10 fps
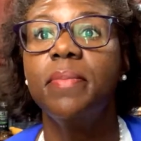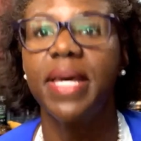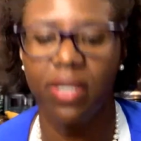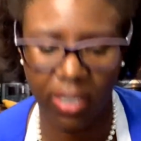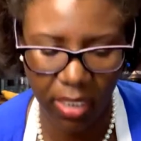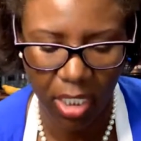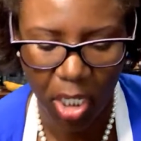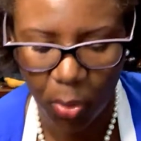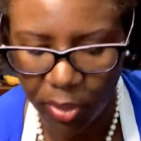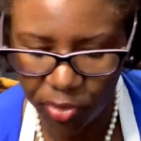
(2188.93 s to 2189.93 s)
better
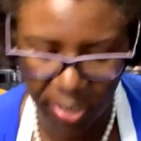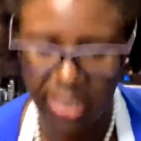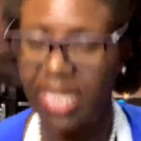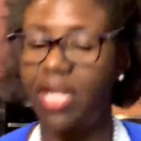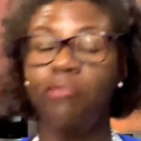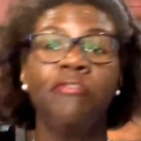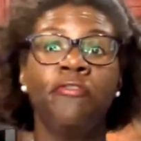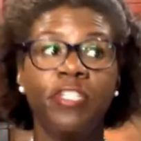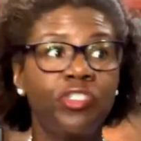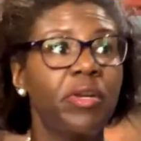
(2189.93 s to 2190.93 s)
when you can let it
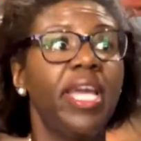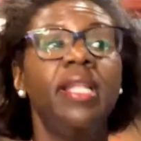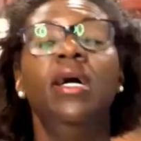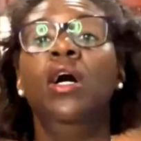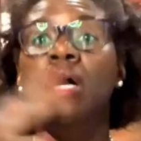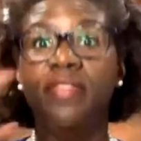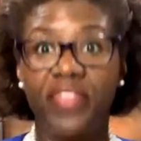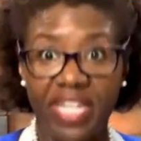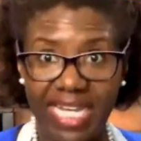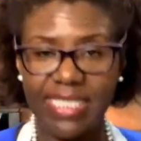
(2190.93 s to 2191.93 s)
refrigerate the
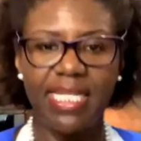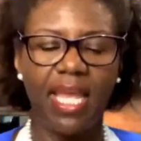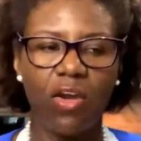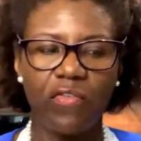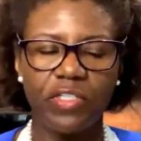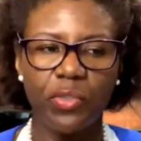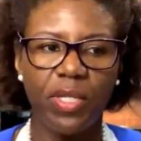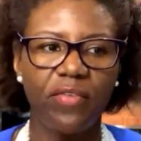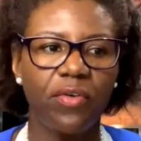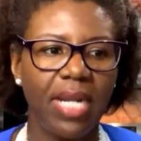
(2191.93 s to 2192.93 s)
next day over
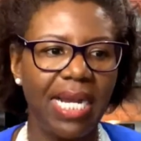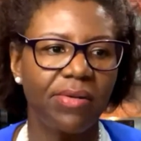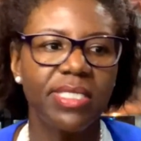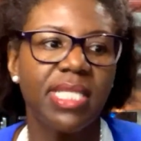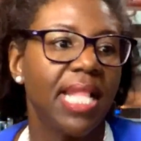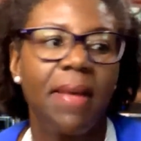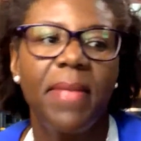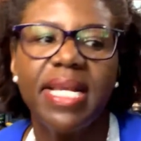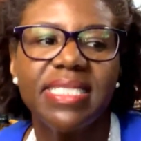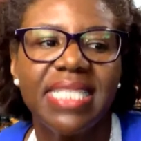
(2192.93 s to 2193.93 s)
24 hours, and that
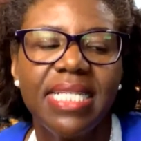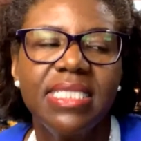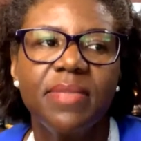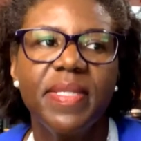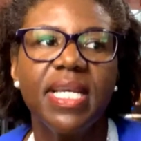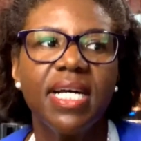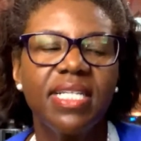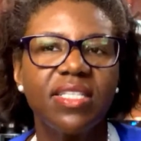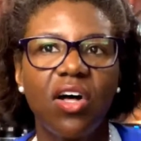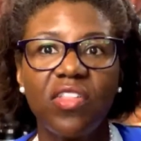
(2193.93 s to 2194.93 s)
makes sense because
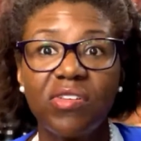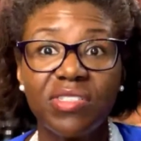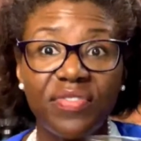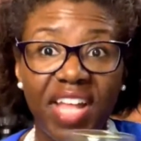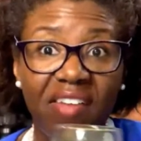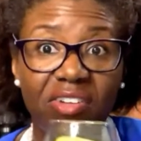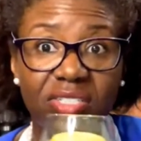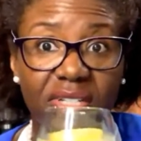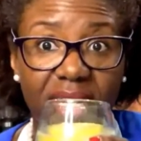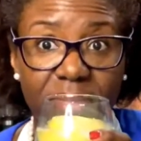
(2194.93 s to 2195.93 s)
all those flavors
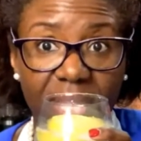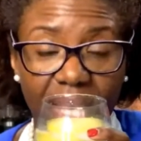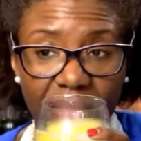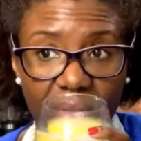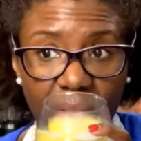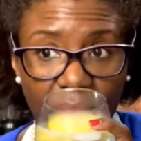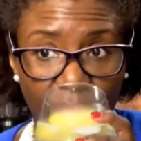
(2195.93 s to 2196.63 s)
will come together.